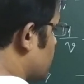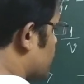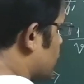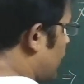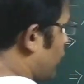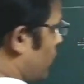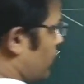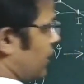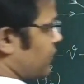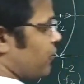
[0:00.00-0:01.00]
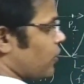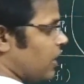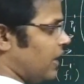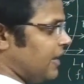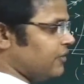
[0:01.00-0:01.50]
So the equivalent
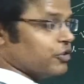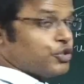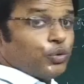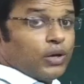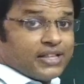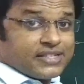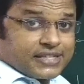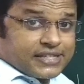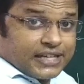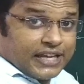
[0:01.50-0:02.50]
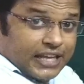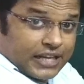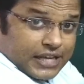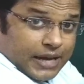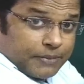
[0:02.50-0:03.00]
focal length for two lenses
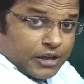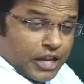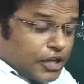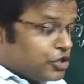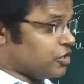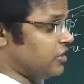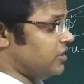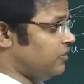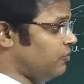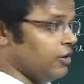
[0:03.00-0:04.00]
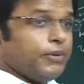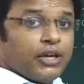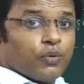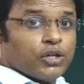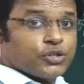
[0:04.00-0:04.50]
in combination will
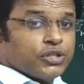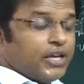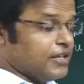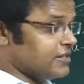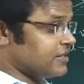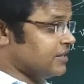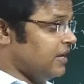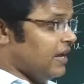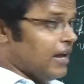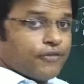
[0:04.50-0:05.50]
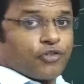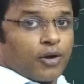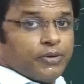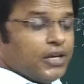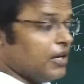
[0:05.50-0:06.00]
be equal to this. And
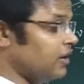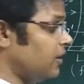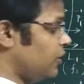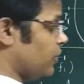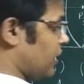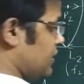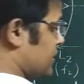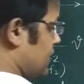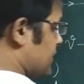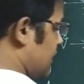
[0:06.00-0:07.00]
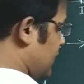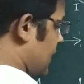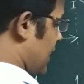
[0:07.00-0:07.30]
from here you can easily see